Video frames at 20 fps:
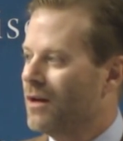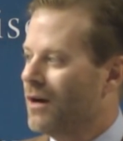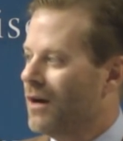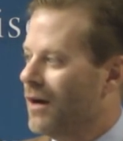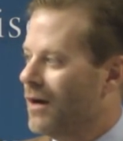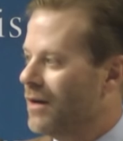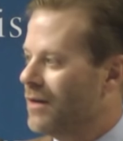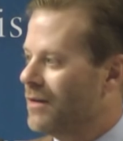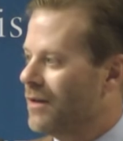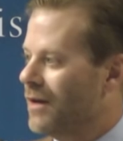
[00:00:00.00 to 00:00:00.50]

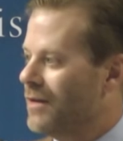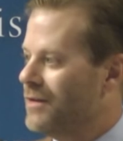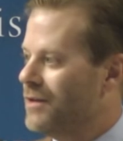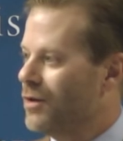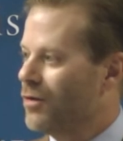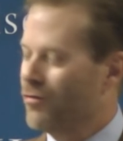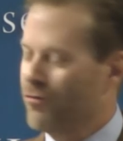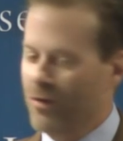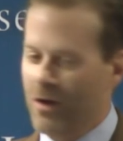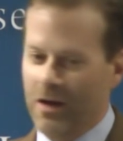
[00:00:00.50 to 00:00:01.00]
a, a
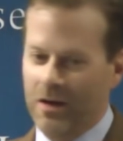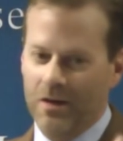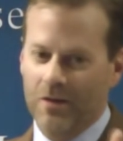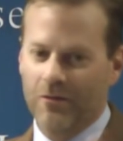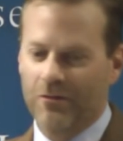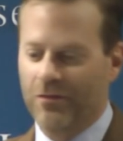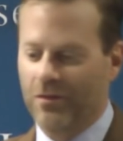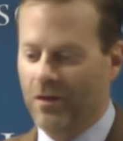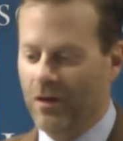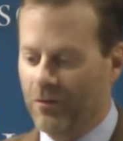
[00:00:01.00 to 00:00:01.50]
dear friend
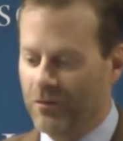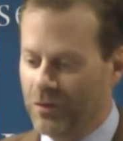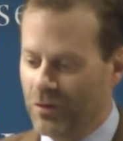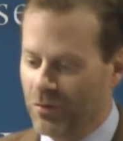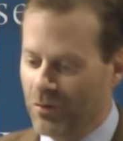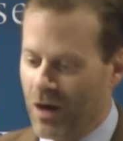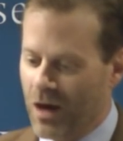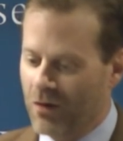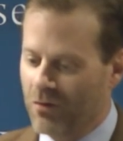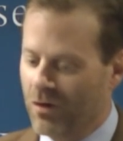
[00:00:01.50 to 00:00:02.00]
of, of Lew
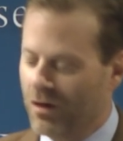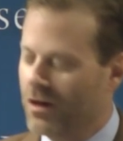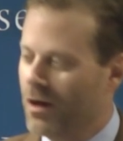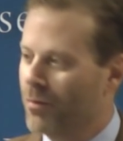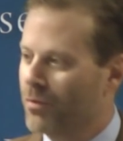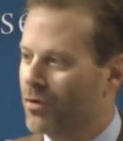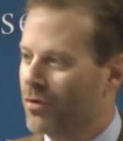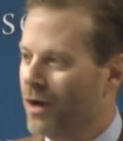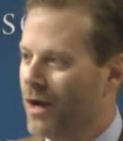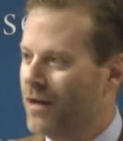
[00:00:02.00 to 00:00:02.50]
Rockwell and
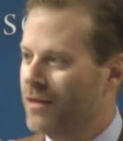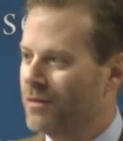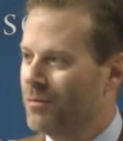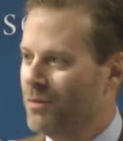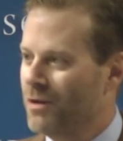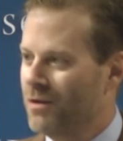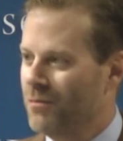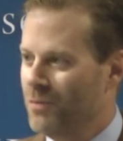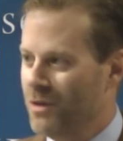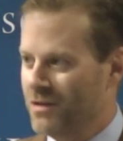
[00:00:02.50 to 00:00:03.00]
helped create
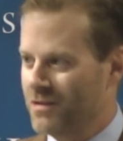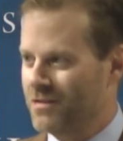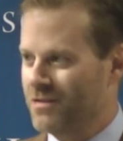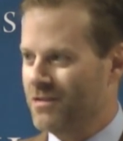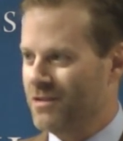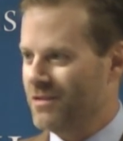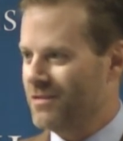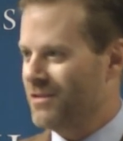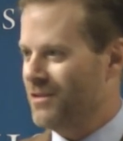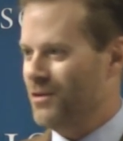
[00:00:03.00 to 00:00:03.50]
the
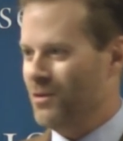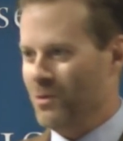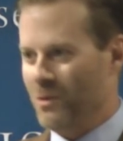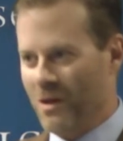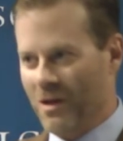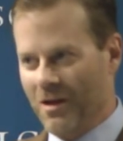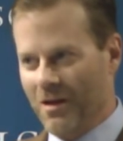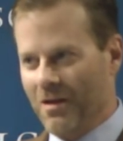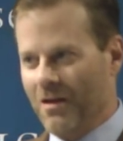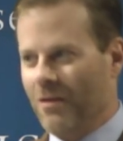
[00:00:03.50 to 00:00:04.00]
Mises Institute,
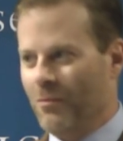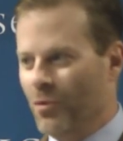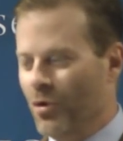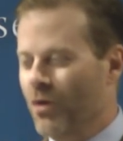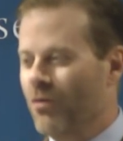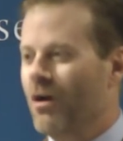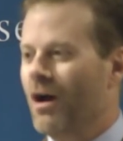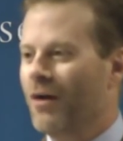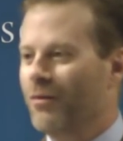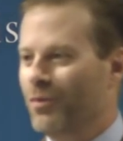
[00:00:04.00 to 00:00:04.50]

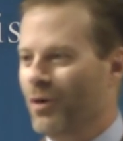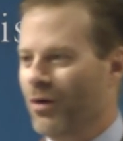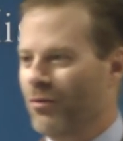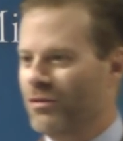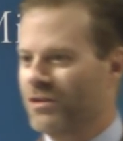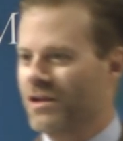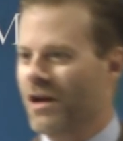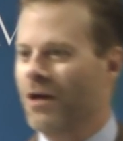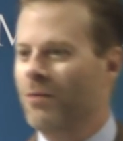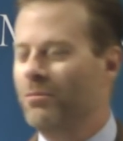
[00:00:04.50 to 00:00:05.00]
Murray Rothbard
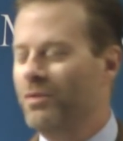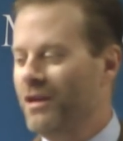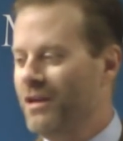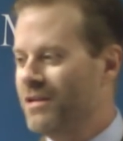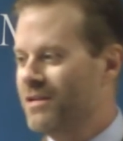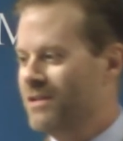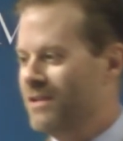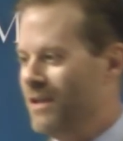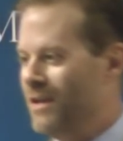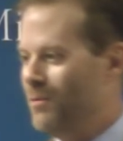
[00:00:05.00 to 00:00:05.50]
was
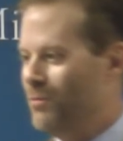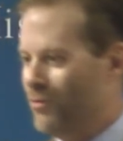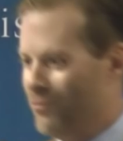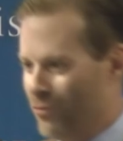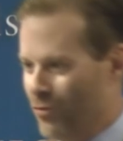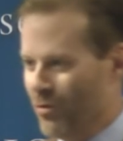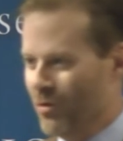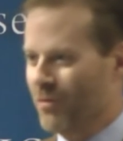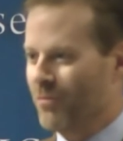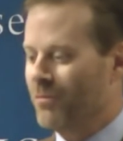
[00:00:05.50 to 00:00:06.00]
un-PC
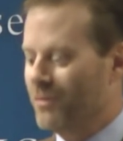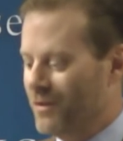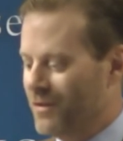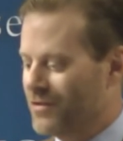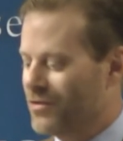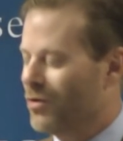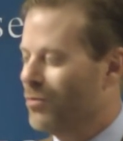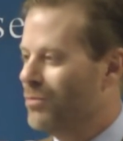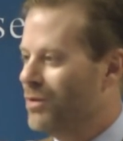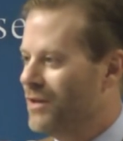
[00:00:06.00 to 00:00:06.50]
before the
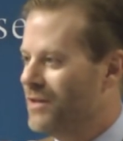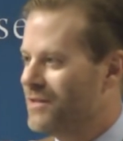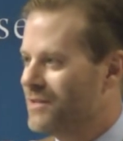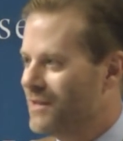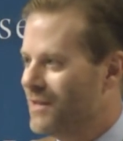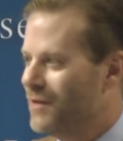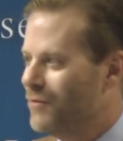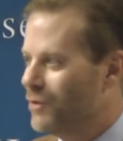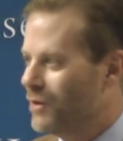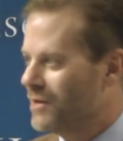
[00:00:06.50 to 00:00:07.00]
term PC
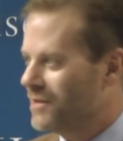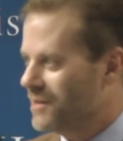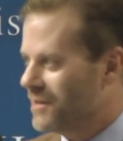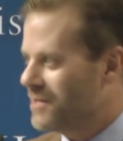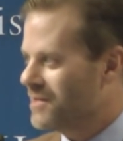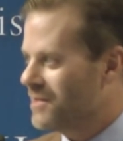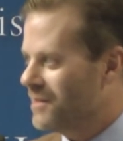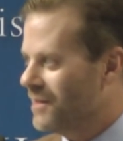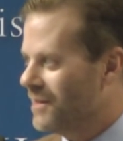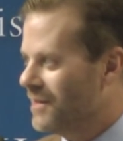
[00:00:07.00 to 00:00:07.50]
even
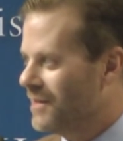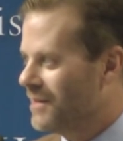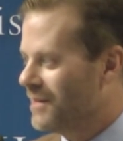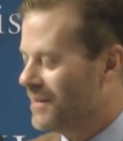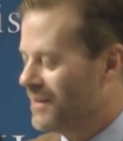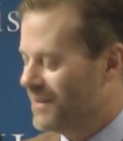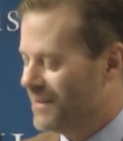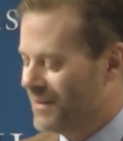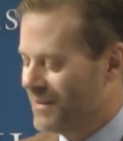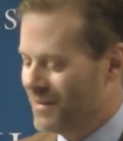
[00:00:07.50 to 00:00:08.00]
existed.
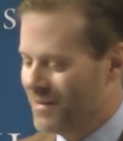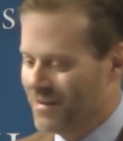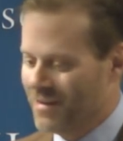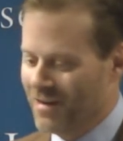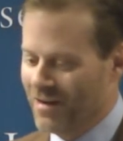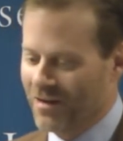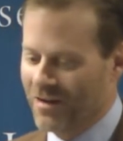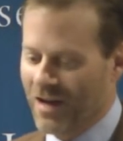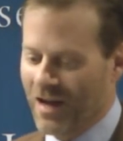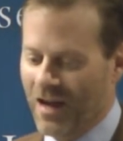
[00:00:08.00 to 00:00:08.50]

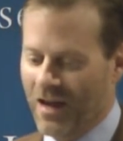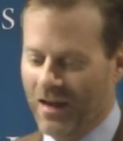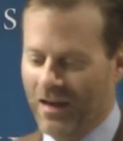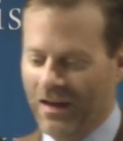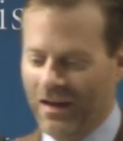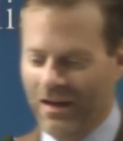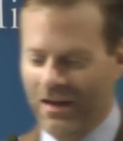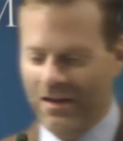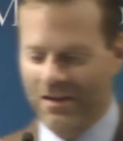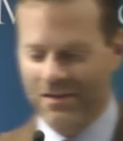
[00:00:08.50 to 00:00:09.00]
Okay, and
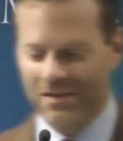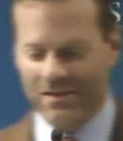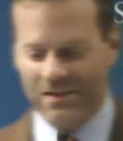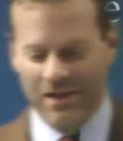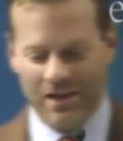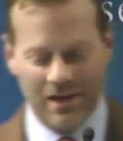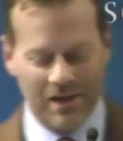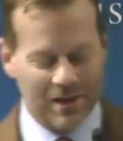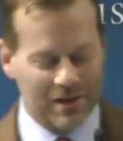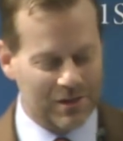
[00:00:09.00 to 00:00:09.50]
in his,
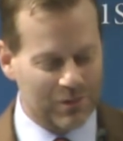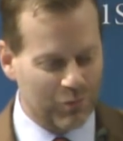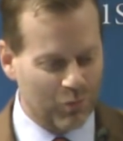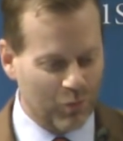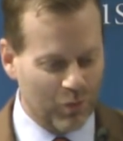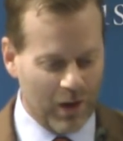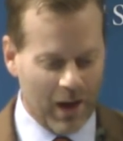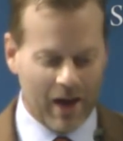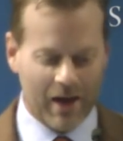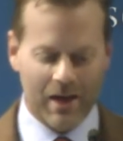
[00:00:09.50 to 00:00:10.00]
in his
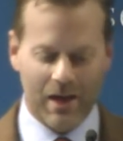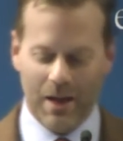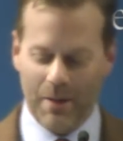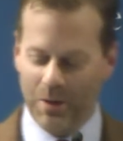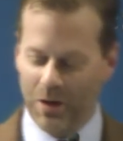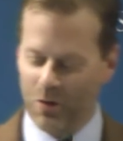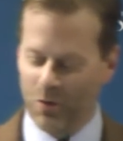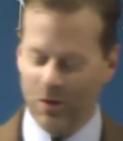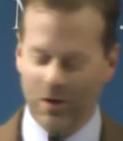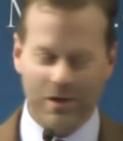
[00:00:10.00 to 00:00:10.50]

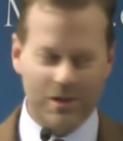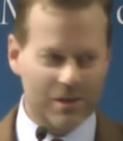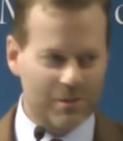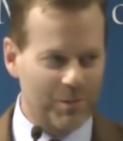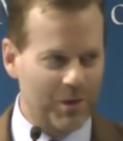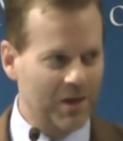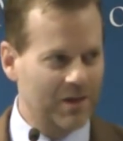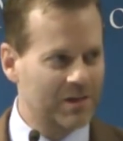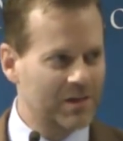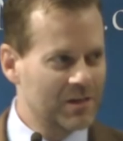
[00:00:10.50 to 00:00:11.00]
academic work, his
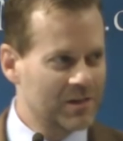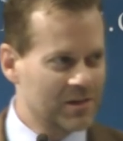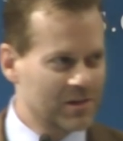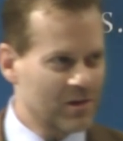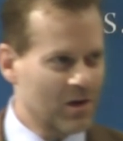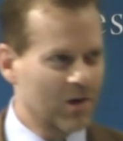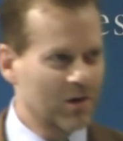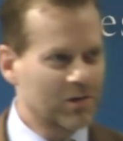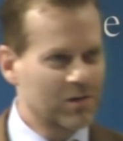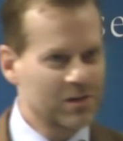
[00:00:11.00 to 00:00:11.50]
speeches, his
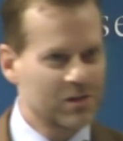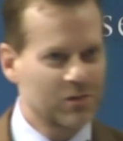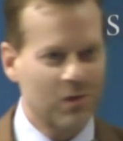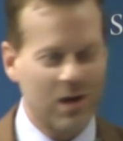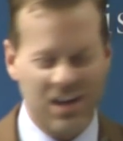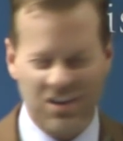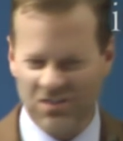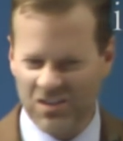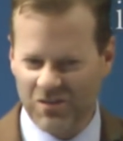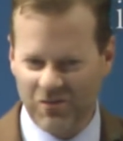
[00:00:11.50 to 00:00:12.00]
articles,
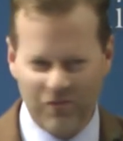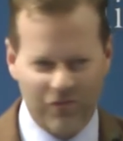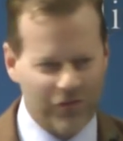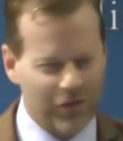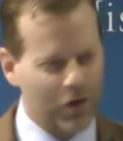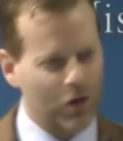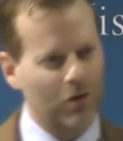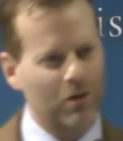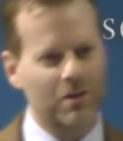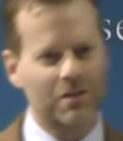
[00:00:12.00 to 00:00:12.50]
writing, was
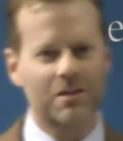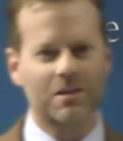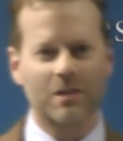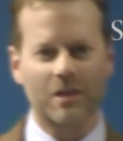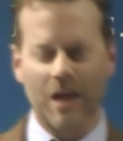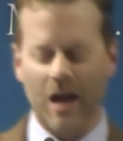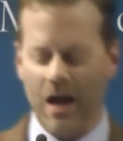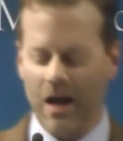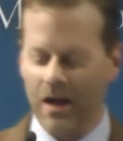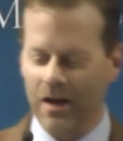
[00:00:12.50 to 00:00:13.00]

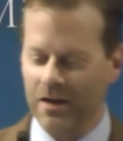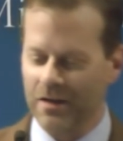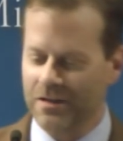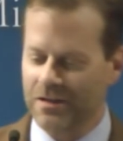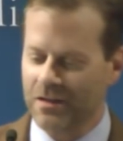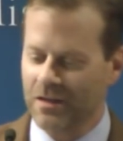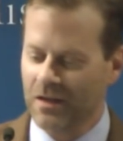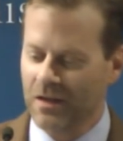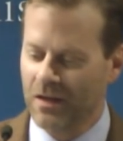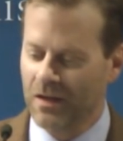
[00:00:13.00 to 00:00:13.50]
fearlessly honest.